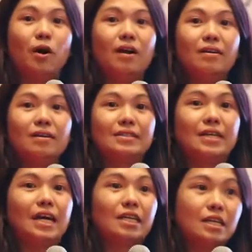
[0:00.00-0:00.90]
Actually,
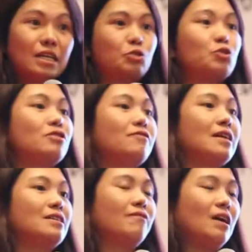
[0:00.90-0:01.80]
we've been working together
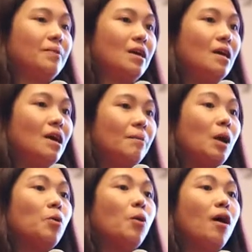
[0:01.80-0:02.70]
with
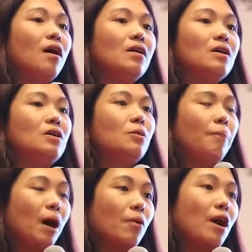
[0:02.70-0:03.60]
Huawei
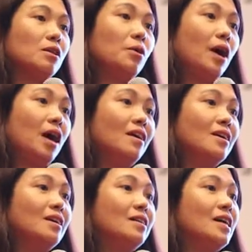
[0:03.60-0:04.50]
about their
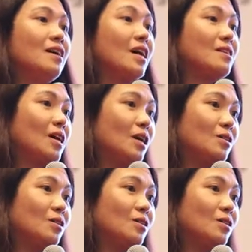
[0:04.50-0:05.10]
sustainability.